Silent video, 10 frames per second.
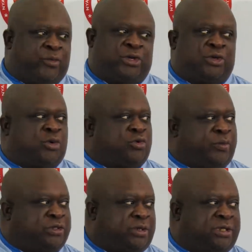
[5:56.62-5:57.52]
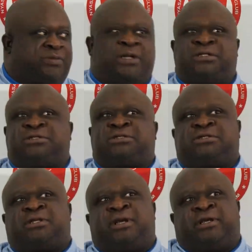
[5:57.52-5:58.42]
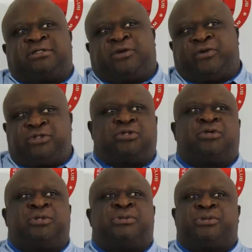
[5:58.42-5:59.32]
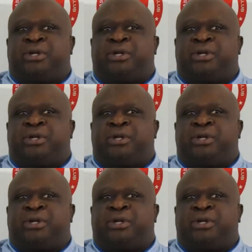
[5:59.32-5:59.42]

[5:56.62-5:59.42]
We didn't want to mention this, but it's, it's a question of